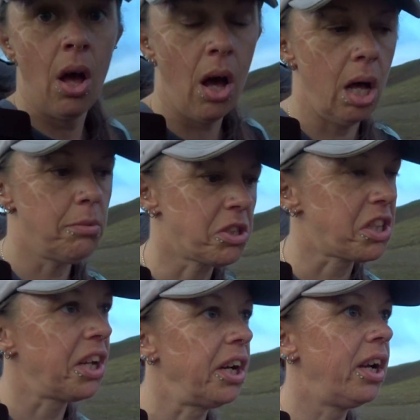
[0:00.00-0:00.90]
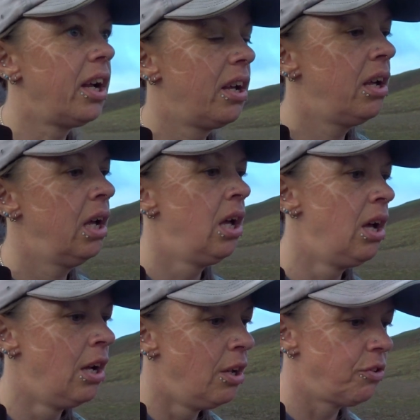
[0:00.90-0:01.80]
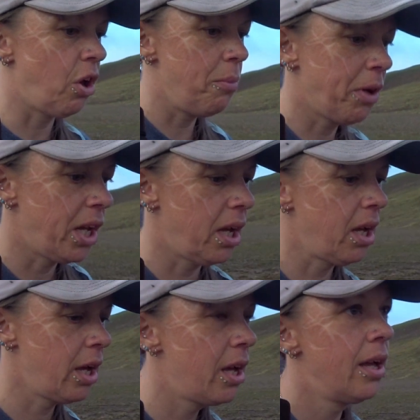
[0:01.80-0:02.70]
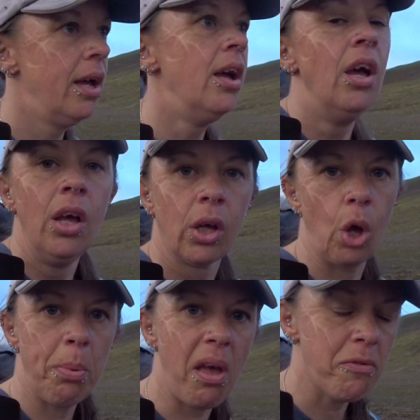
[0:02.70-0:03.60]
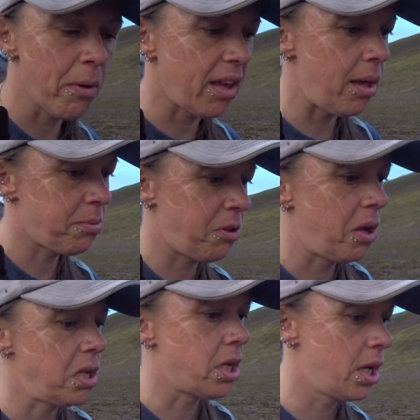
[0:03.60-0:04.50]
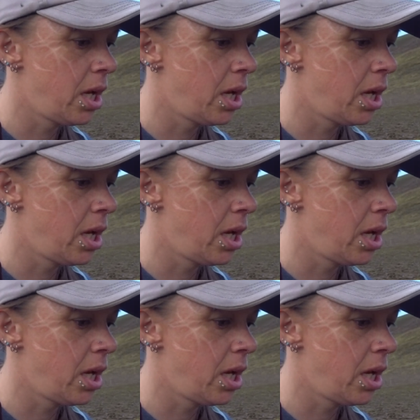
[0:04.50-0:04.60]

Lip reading: Almost there. So I'm gonna go pay for my campsite,